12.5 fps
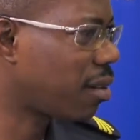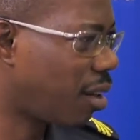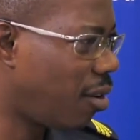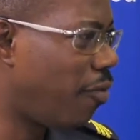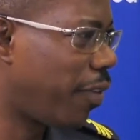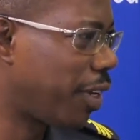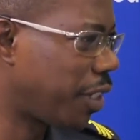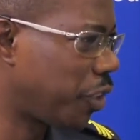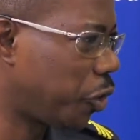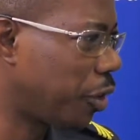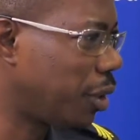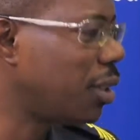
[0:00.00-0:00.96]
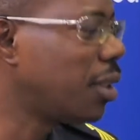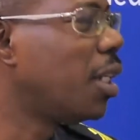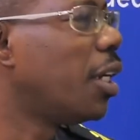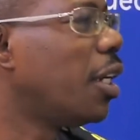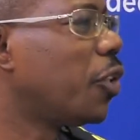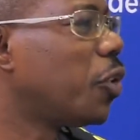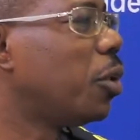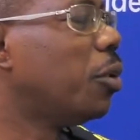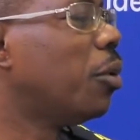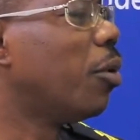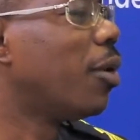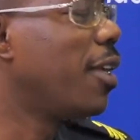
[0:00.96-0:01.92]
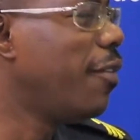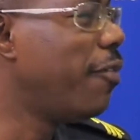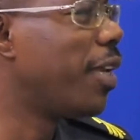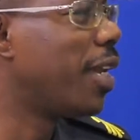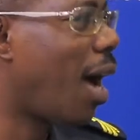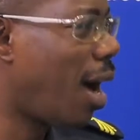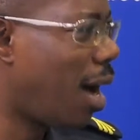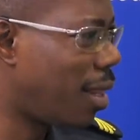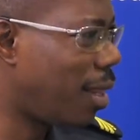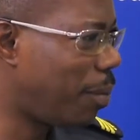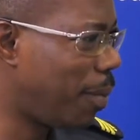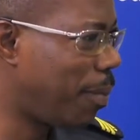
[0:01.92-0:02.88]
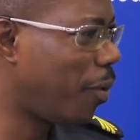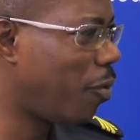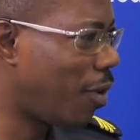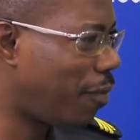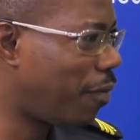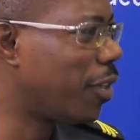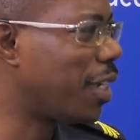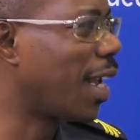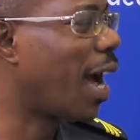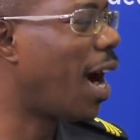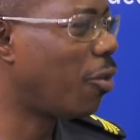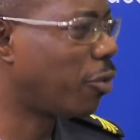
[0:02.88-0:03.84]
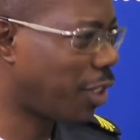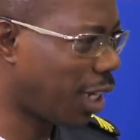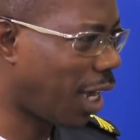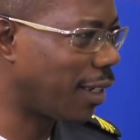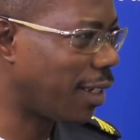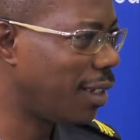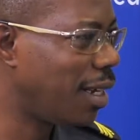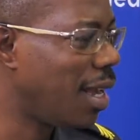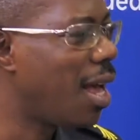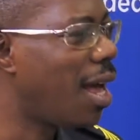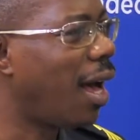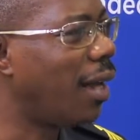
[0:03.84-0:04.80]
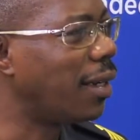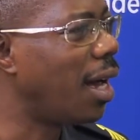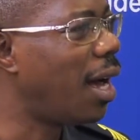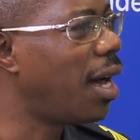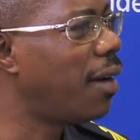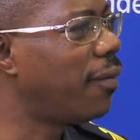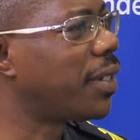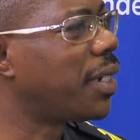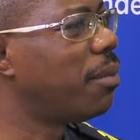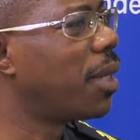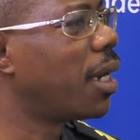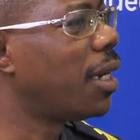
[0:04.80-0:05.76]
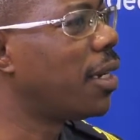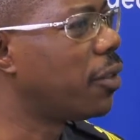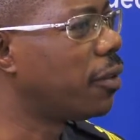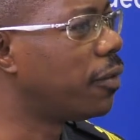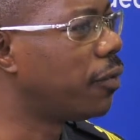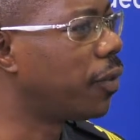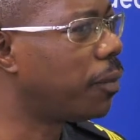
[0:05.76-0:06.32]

conversation to even other people who are falling outside, and have some kind of